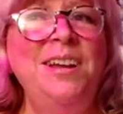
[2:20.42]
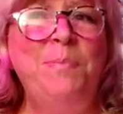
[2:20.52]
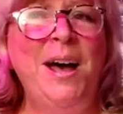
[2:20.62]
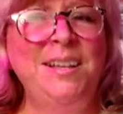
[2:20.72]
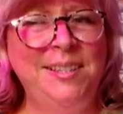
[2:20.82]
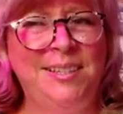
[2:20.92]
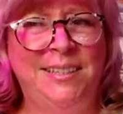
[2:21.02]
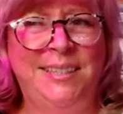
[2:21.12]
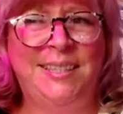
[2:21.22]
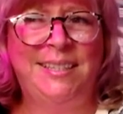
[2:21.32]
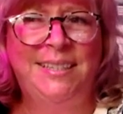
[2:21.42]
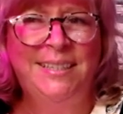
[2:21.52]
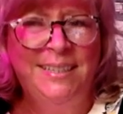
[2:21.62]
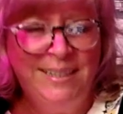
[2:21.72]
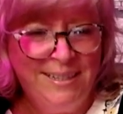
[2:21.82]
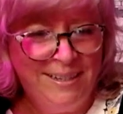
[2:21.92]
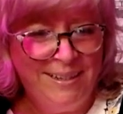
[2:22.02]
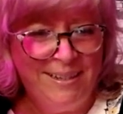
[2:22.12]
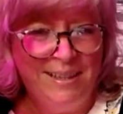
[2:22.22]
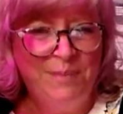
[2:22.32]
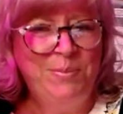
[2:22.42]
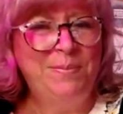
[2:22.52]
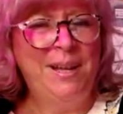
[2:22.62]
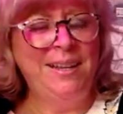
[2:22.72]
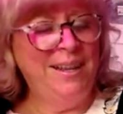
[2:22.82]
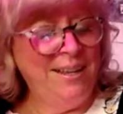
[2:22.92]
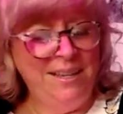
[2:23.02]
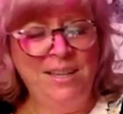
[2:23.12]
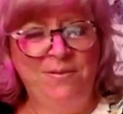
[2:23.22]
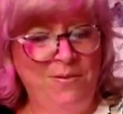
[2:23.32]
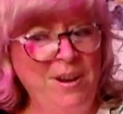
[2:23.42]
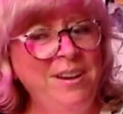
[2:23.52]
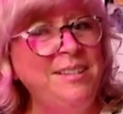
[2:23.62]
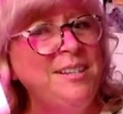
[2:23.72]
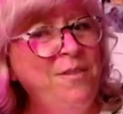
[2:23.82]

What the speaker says: puzzles. It's very easy